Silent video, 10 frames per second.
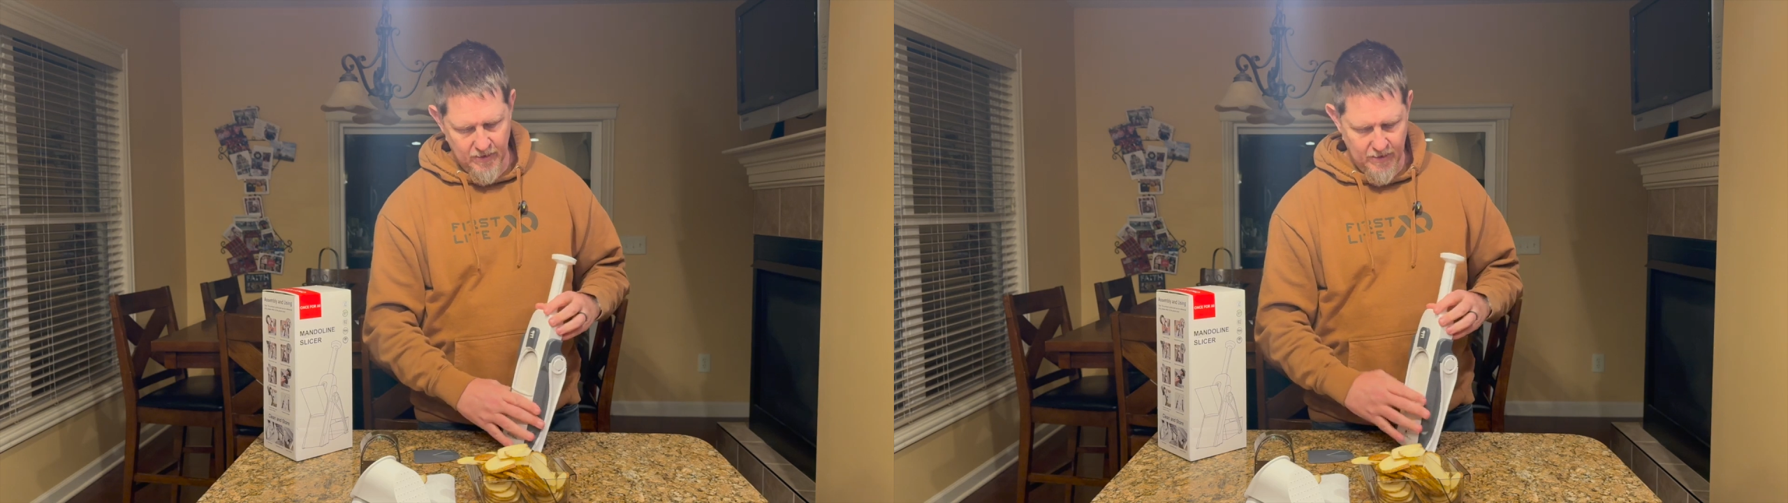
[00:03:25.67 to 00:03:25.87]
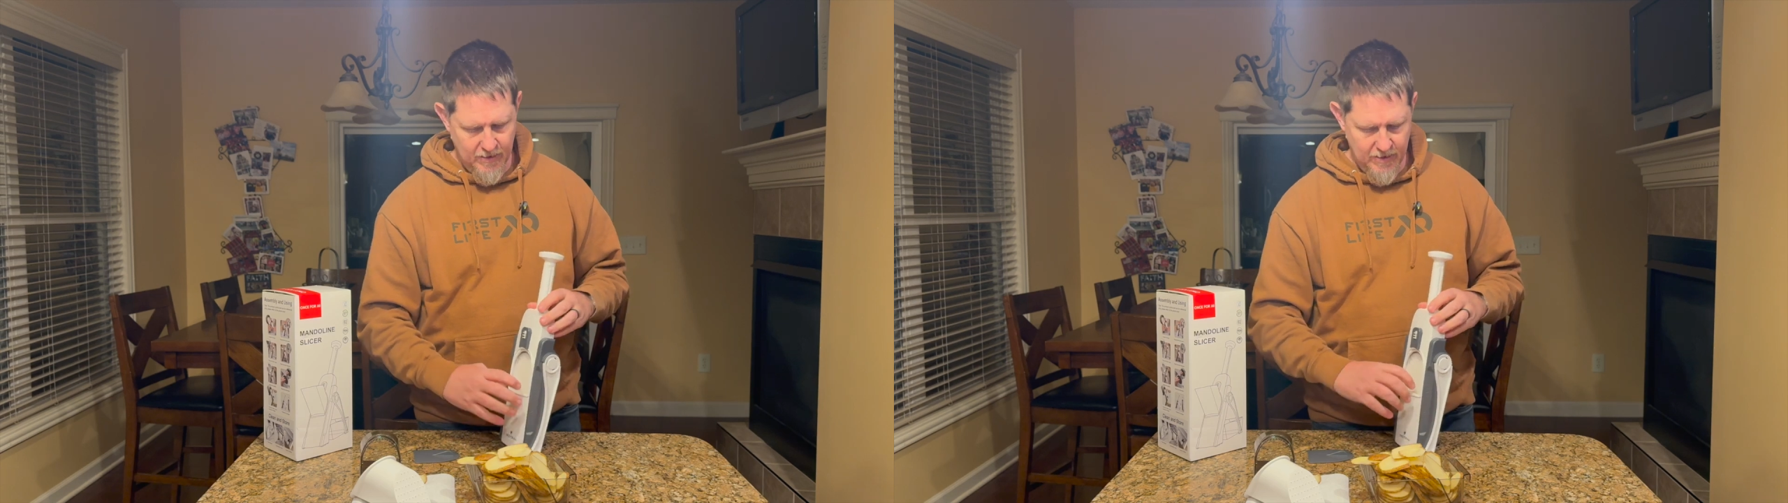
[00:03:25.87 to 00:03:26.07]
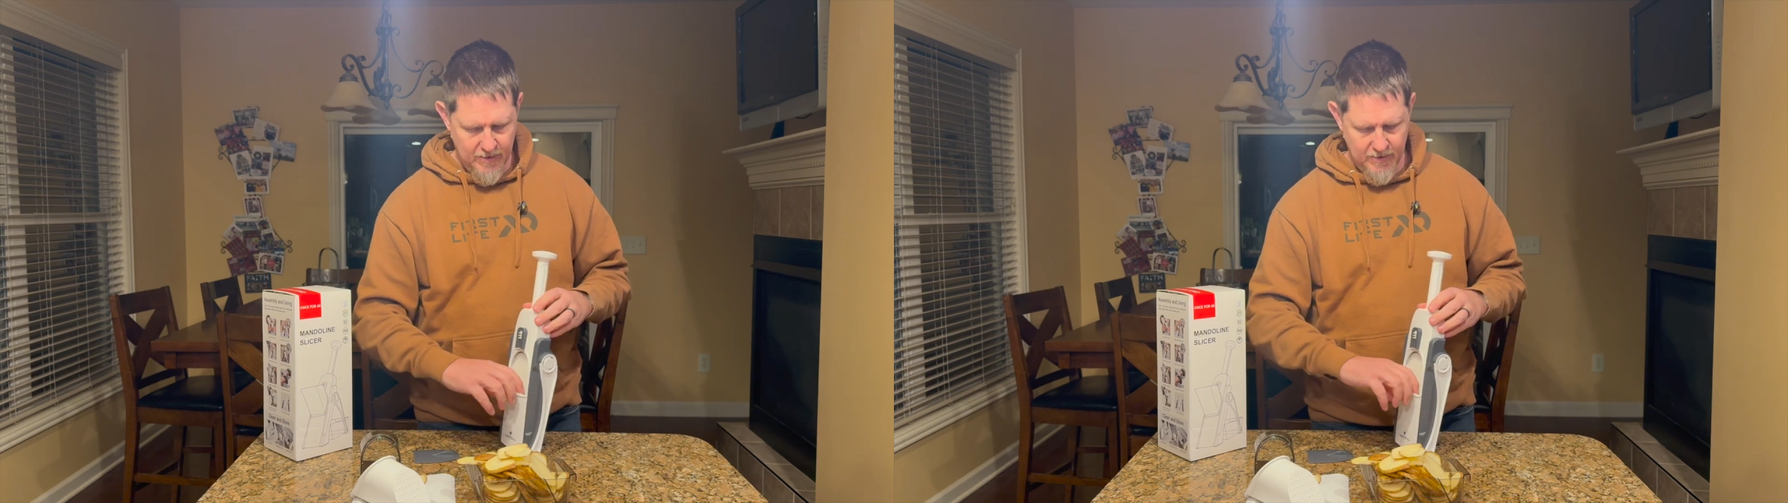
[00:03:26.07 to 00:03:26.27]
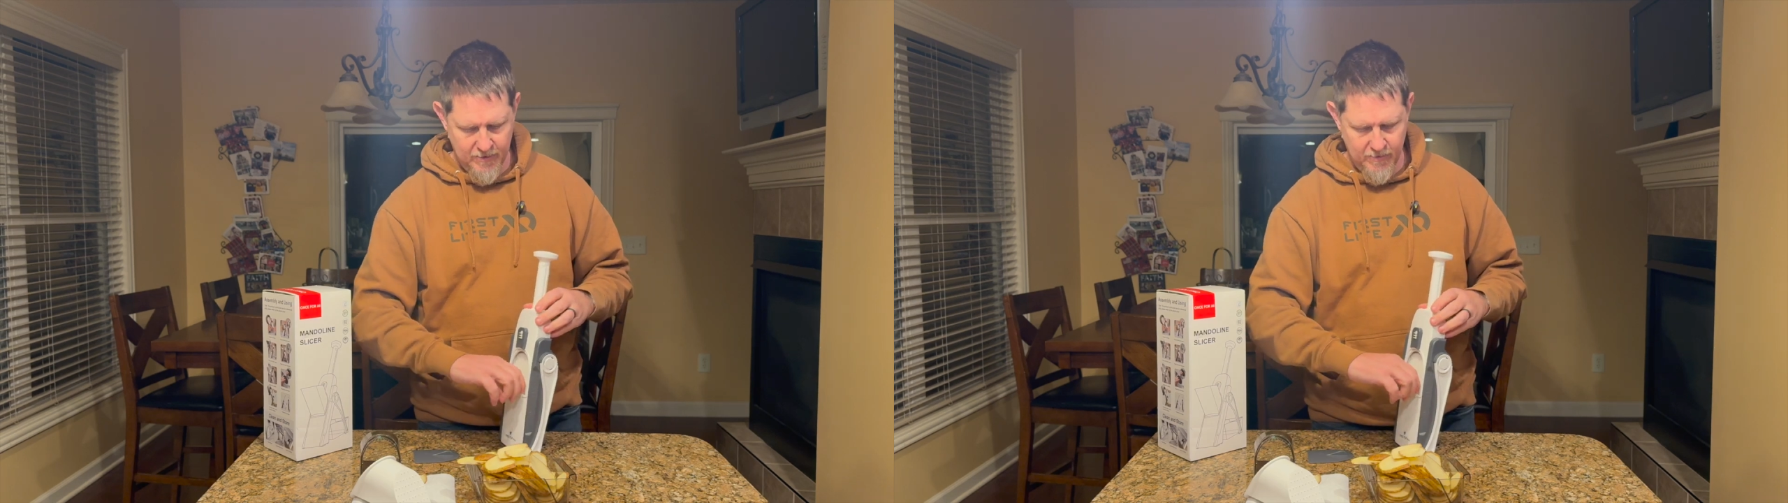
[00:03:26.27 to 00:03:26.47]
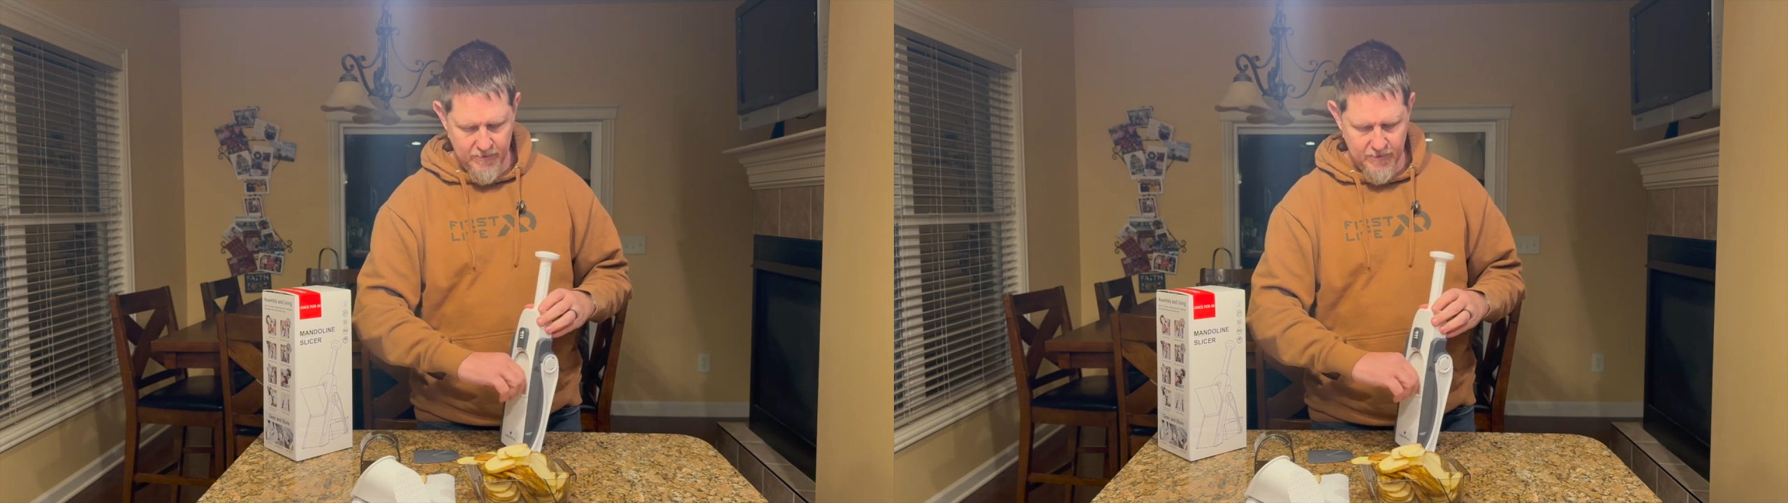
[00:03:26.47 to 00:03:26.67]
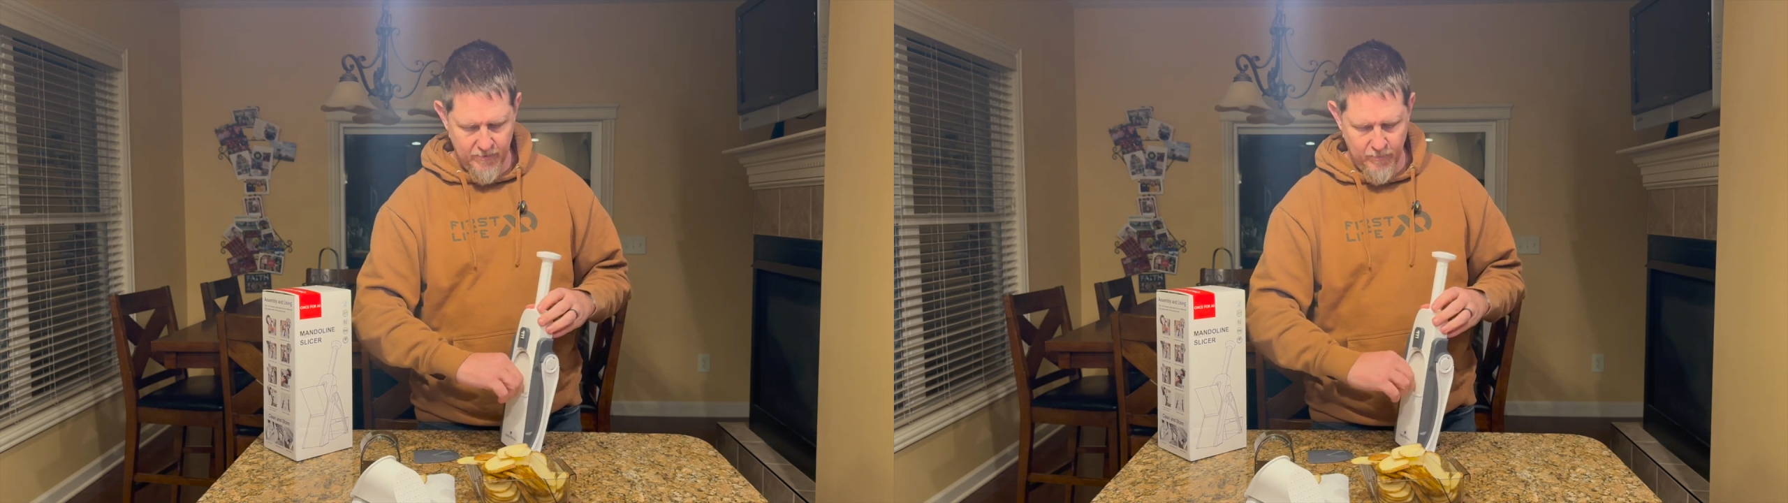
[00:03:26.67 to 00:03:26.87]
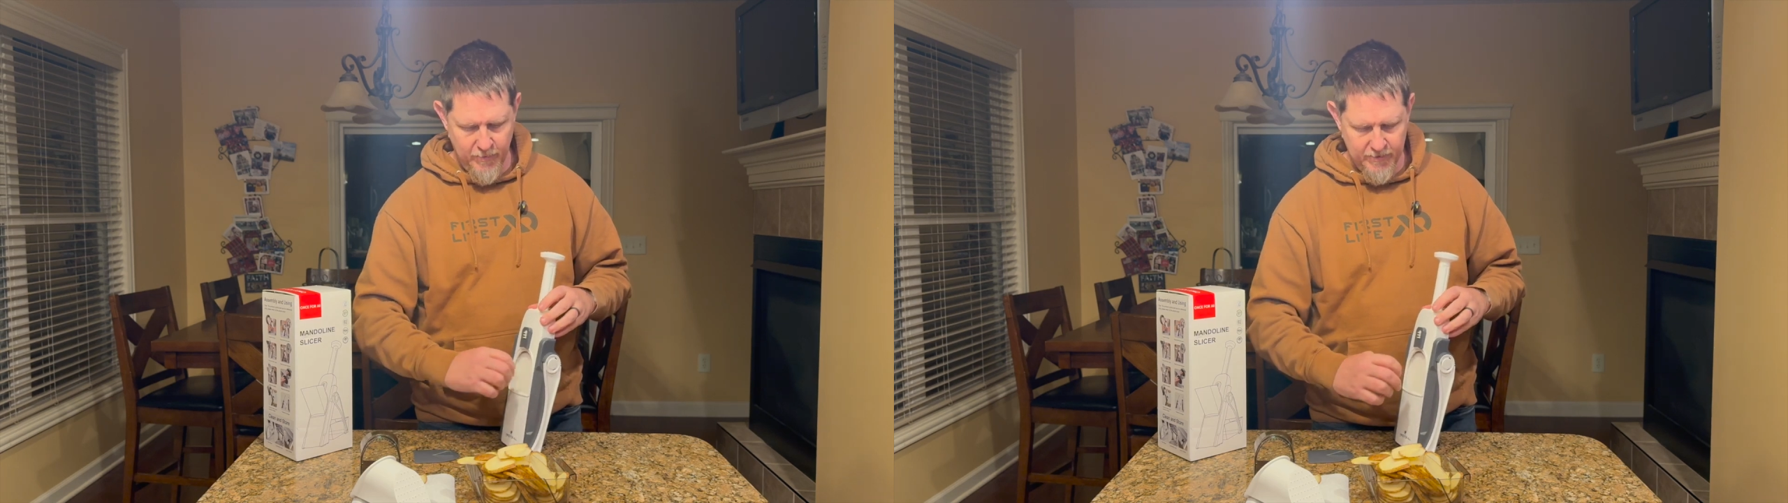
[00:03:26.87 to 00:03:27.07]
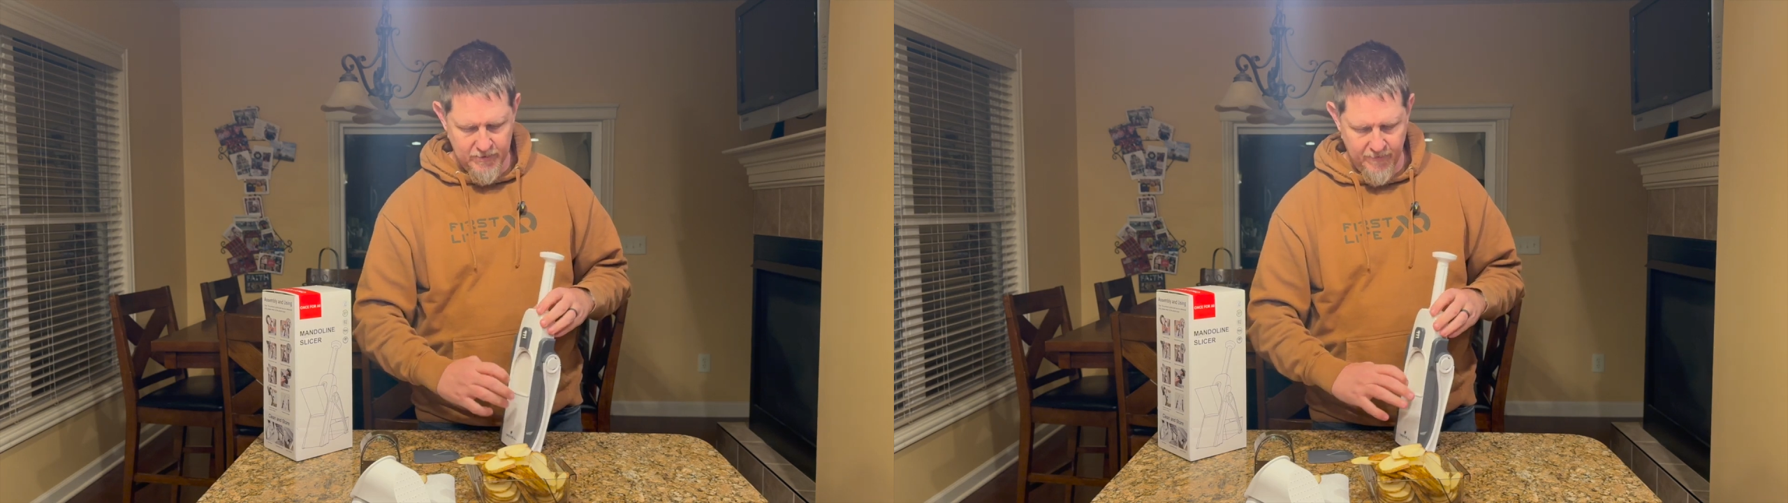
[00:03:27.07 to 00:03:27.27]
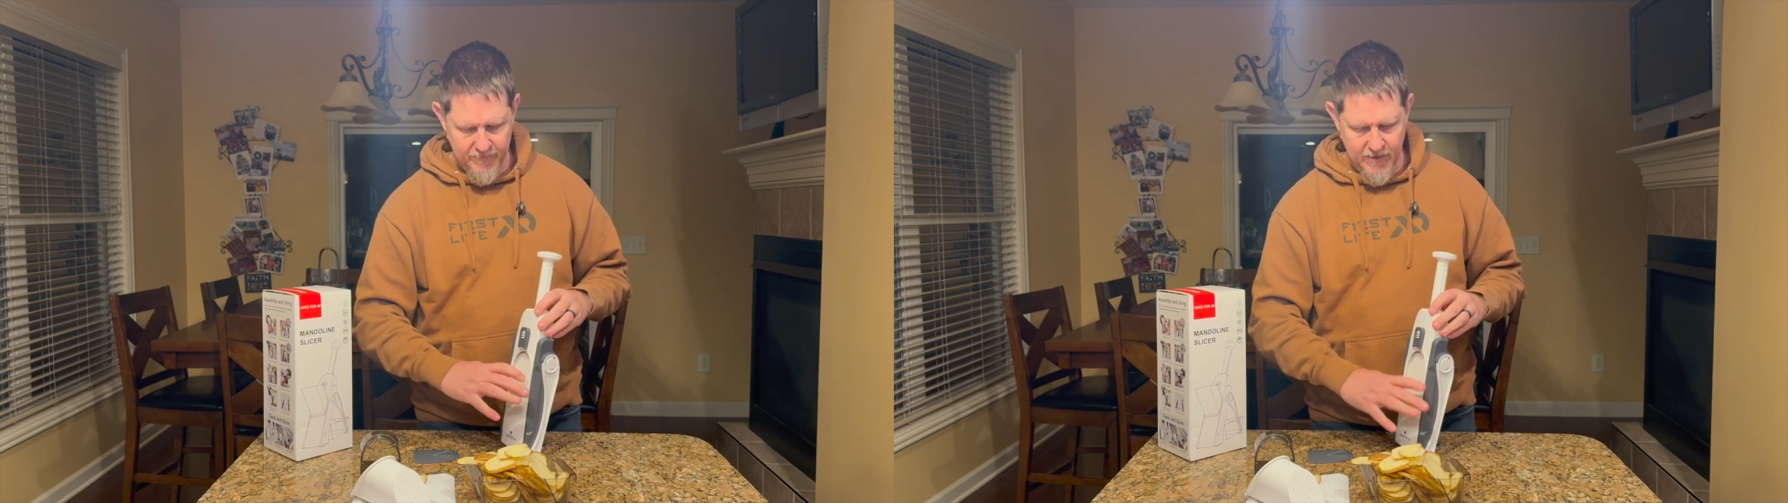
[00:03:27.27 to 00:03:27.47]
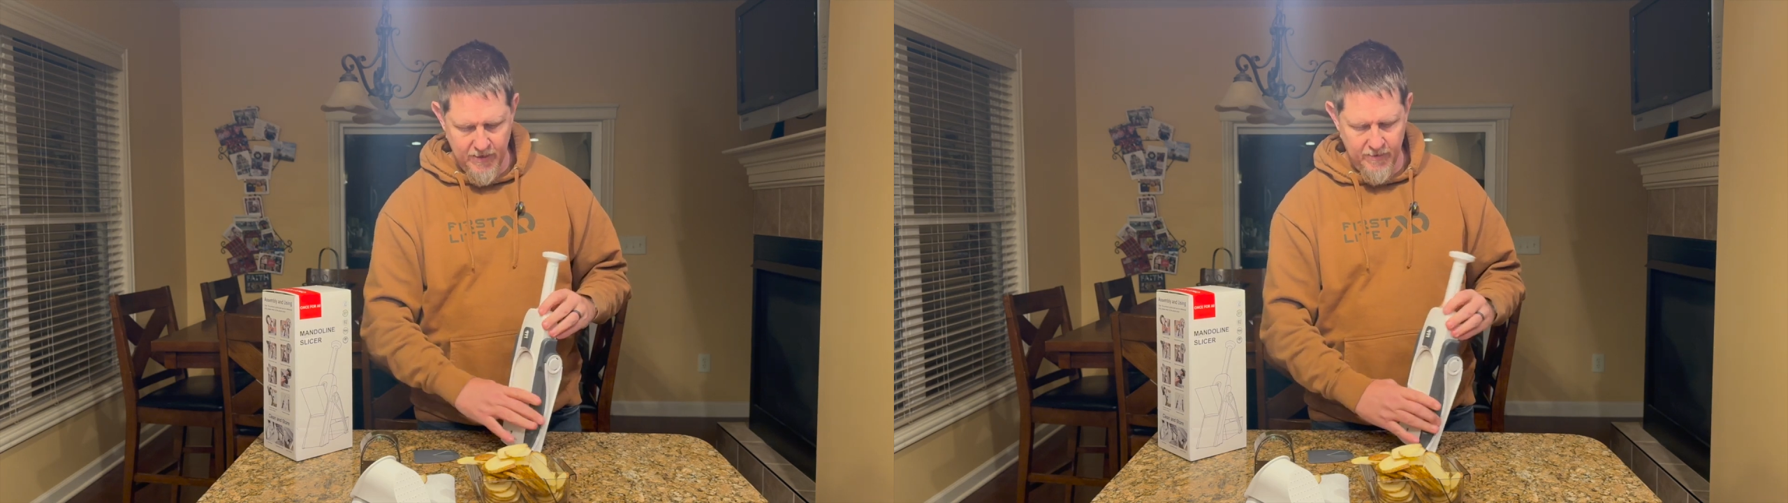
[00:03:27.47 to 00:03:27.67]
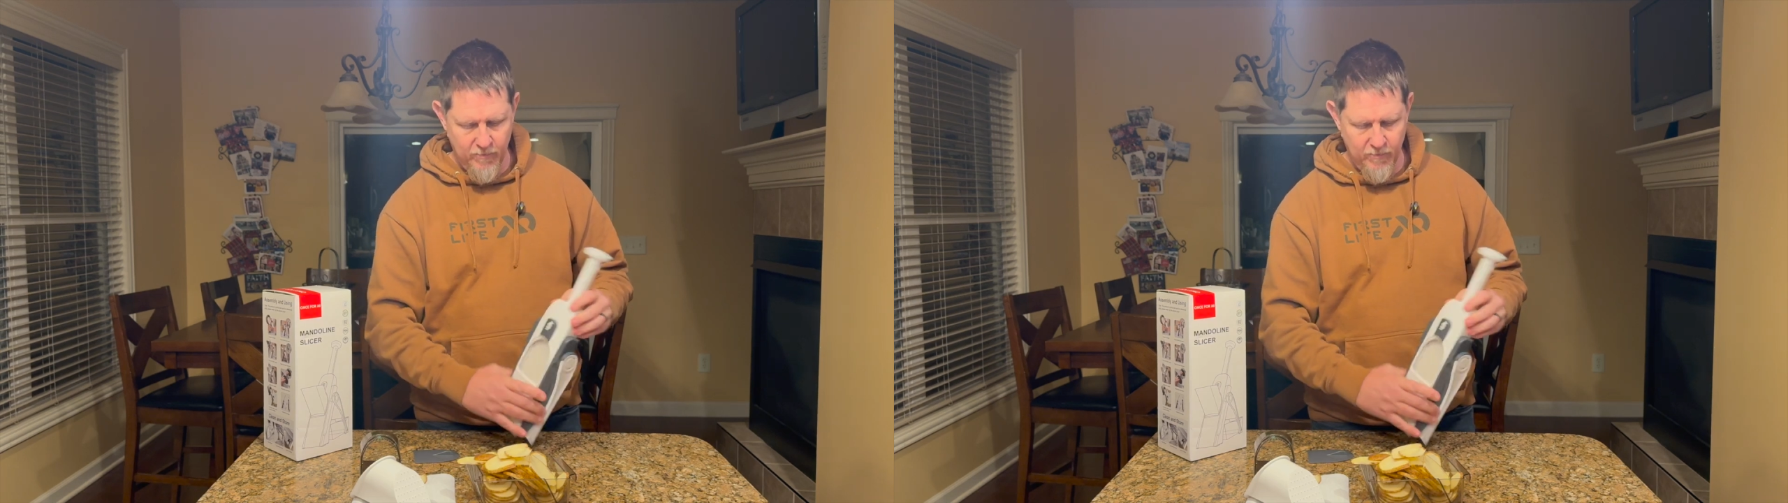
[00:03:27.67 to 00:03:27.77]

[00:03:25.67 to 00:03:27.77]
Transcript: And there is a little bit of stuff down there.